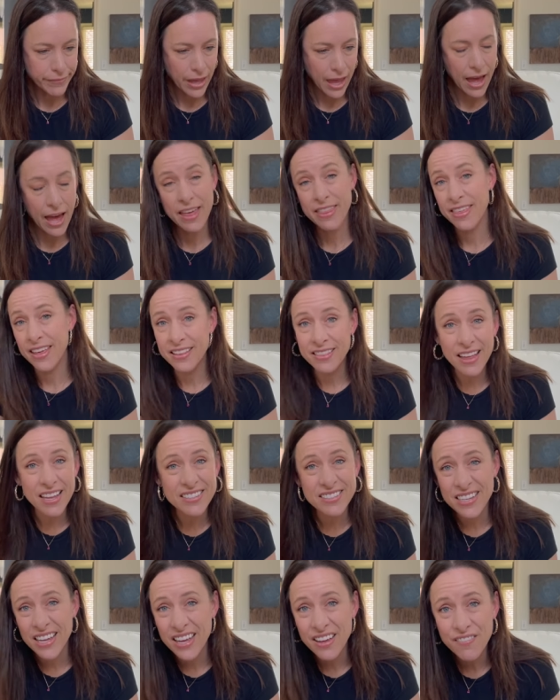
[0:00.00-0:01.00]
I think
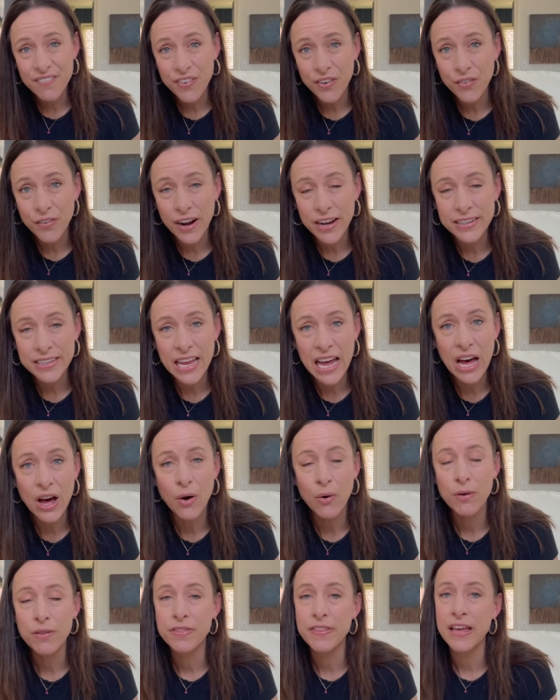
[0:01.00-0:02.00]
that's it for right
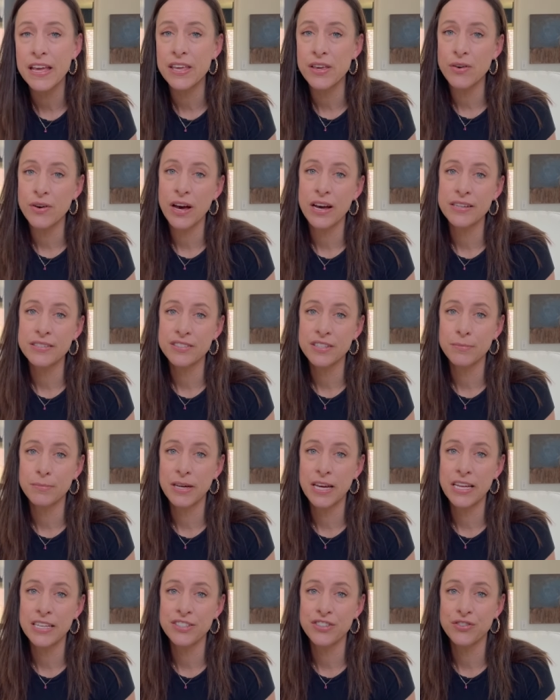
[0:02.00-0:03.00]
now. Thank you guys so
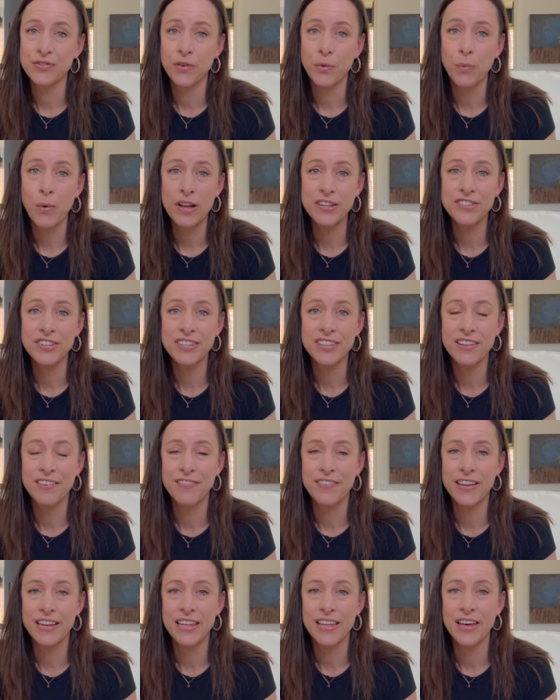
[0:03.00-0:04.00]
much for watching the
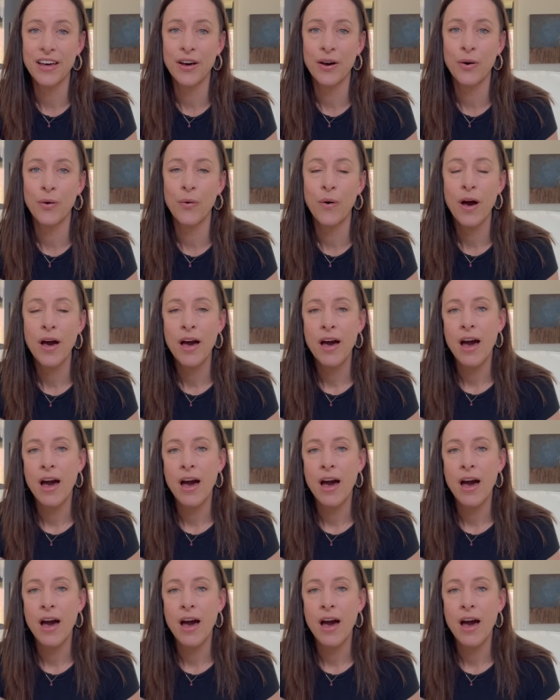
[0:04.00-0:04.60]
video.